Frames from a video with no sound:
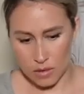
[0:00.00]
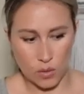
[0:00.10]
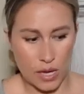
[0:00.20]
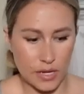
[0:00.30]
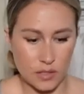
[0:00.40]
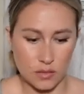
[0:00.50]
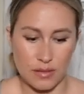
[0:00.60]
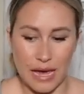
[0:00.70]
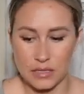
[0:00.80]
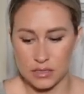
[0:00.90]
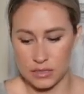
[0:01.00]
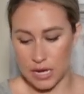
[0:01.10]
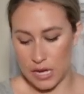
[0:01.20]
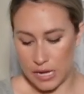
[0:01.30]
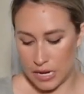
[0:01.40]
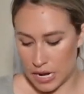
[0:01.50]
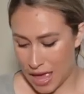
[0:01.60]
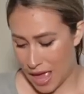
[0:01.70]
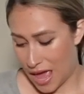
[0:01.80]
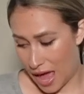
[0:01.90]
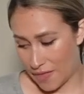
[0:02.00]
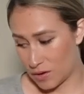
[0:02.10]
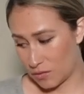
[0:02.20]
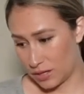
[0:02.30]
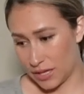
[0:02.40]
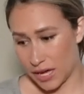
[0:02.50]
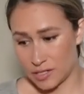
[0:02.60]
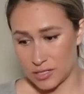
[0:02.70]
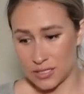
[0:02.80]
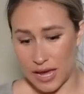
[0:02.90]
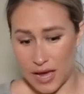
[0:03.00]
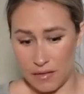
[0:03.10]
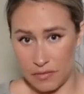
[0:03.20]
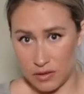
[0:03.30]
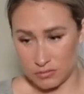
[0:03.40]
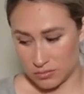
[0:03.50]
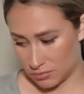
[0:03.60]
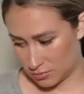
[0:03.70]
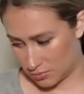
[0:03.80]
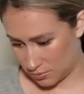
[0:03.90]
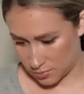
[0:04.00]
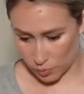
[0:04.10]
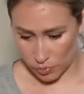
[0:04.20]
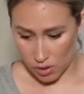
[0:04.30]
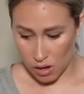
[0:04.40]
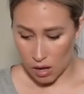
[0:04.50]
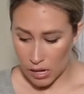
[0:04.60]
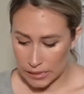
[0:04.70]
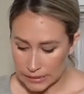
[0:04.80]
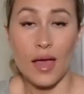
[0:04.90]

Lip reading: Okay, so that's done. And then really I just have the bra.